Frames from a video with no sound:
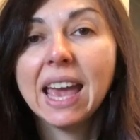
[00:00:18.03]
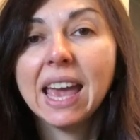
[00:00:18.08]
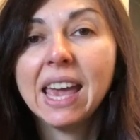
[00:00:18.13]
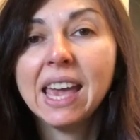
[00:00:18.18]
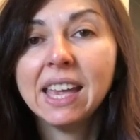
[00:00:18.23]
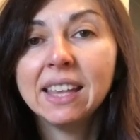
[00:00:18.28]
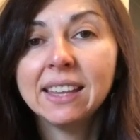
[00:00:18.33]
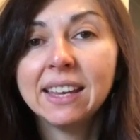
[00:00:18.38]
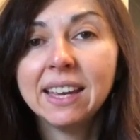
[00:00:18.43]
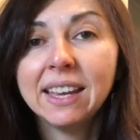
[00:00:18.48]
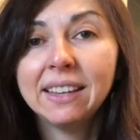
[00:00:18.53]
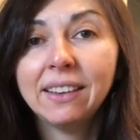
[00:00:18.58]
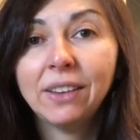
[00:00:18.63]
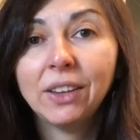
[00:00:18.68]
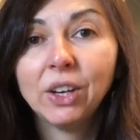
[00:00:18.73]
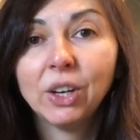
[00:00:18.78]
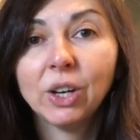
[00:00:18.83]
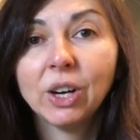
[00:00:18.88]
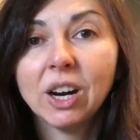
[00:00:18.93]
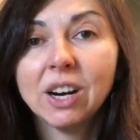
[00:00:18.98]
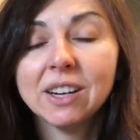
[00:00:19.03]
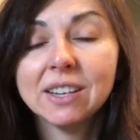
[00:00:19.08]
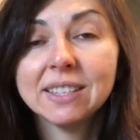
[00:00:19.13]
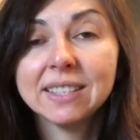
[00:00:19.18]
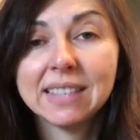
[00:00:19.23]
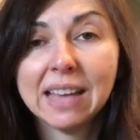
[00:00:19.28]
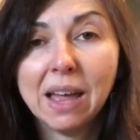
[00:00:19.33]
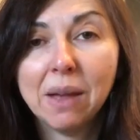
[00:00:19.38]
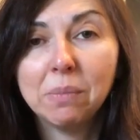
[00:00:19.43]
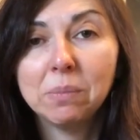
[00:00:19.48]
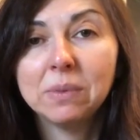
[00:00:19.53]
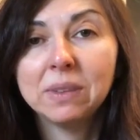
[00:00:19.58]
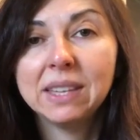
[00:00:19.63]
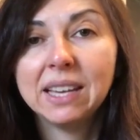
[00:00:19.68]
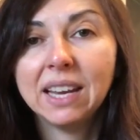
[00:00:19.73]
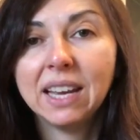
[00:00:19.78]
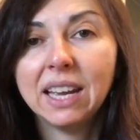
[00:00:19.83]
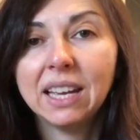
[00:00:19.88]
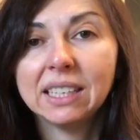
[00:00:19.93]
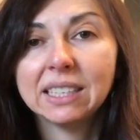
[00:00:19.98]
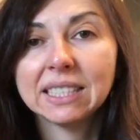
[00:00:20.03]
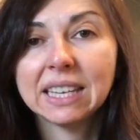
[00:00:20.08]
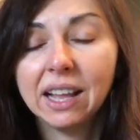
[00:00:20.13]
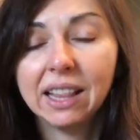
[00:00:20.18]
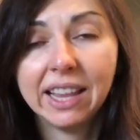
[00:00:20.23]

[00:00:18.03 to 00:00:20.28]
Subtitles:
And then there are some that,